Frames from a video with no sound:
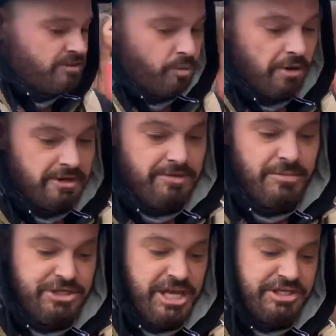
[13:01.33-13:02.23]
work of the
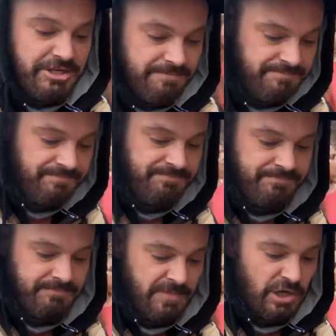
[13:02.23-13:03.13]
magician,
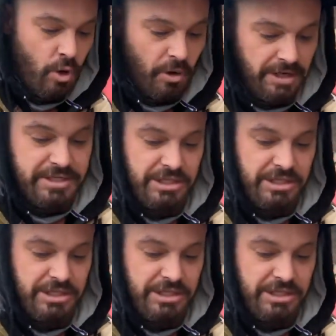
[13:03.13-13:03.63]
according to